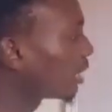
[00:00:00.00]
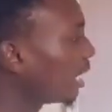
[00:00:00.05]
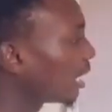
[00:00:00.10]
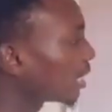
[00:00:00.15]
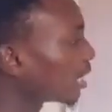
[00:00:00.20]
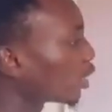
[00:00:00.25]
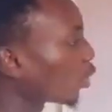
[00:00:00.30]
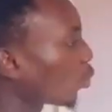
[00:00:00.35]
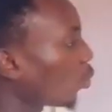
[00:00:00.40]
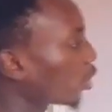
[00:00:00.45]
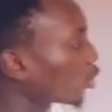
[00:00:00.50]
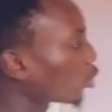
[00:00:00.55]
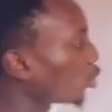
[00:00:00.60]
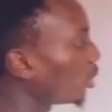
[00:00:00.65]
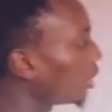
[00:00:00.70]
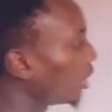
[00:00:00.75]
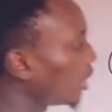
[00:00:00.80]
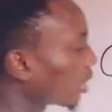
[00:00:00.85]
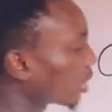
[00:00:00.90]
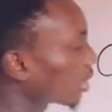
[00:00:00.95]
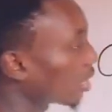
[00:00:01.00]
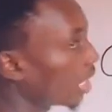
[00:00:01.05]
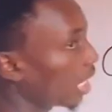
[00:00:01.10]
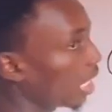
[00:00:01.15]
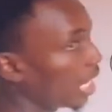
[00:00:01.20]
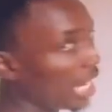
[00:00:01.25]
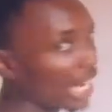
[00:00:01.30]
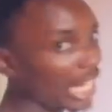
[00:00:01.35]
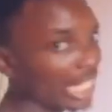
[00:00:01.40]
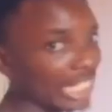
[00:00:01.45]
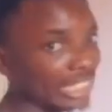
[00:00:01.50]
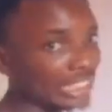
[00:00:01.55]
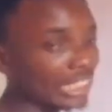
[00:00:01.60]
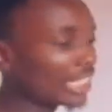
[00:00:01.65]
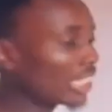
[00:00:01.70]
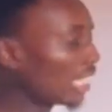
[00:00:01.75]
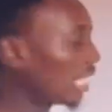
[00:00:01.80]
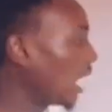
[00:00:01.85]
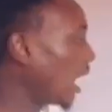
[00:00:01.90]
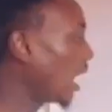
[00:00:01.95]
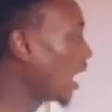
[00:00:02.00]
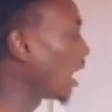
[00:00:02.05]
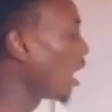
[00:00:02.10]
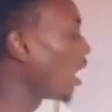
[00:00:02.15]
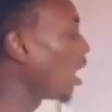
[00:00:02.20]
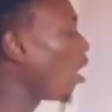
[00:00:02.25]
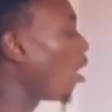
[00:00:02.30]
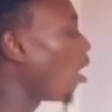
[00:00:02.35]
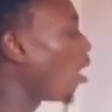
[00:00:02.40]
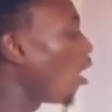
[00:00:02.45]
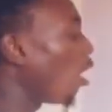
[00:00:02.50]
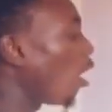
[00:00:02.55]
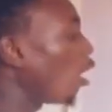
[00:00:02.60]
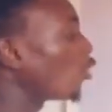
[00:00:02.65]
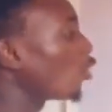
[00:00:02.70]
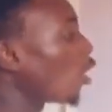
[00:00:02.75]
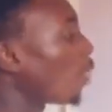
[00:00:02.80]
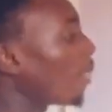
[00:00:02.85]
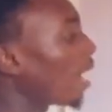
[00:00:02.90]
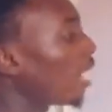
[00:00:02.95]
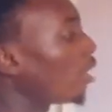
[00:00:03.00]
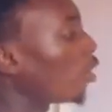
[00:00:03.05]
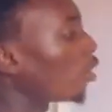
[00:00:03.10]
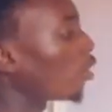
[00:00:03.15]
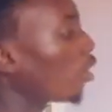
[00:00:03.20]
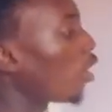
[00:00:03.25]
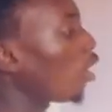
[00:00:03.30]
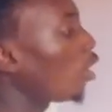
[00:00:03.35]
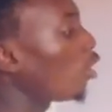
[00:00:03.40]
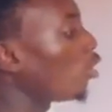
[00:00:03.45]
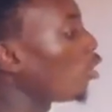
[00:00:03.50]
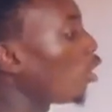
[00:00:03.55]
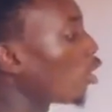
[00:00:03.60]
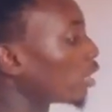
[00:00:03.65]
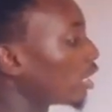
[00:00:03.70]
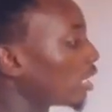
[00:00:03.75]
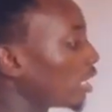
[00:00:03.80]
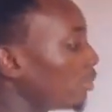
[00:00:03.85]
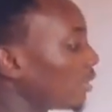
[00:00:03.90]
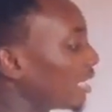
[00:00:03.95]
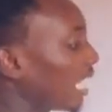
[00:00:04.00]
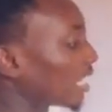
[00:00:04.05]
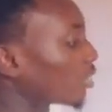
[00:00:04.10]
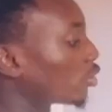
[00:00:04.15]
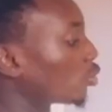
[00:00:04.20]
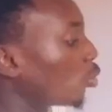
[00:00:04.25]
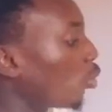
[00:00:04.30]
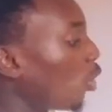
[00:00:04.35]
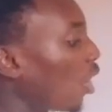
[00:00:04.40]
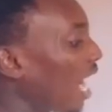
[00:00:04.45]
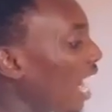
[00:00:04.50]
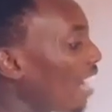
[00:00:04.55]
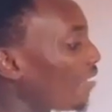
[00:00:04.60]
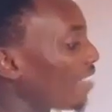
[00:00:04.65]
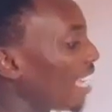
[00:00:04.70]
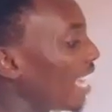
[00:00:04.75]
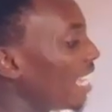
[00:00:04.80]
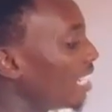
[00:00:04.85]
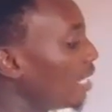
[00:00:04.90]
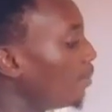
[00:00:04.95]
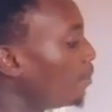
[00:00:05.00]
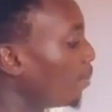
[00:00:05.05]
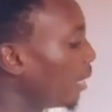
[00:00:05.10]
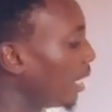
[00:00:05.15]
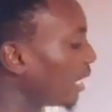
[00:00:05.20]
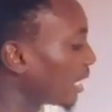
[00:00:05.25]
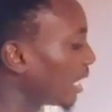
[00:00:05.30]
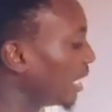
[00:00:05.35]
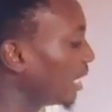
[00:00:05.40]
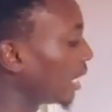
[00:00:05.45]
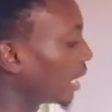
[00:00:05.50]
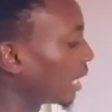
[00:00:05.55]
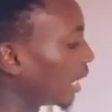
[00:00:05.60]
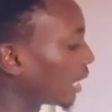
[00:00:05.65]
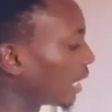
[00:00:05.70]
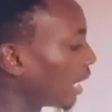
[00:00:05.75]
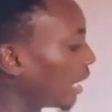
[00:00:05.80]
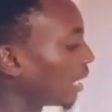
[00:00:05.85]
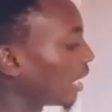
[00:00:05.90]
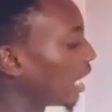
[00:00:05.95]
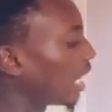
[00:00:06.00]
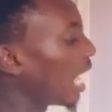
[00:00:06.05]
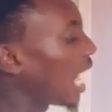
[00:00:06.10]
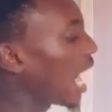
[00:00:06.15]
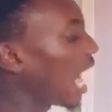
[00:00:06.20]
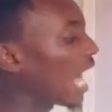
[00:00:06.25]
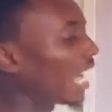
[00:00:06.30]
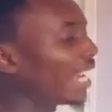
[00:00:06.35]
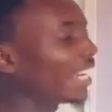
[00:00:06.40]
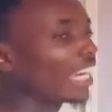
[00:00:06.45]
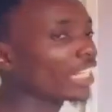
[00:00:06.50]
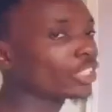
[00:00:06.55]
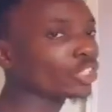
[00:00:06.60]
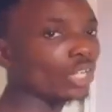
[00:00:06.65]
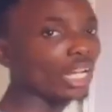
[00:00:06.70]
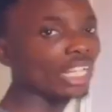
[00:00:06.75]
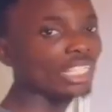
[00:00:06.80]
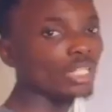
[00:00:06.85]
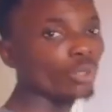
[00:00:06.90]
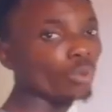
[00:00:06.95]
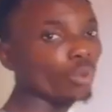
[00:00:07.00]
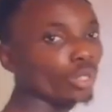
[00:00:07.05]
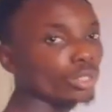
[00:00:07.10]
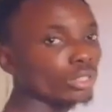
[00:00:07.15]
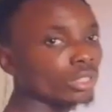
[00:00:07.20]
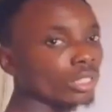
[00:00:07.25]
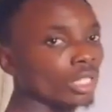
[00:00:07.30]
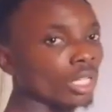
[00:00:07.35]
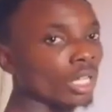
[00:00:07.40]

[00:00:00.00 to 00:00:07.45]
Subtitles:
this is equals to this, like I said earlier, all logarithms that do not have any base indicated are naturally in what?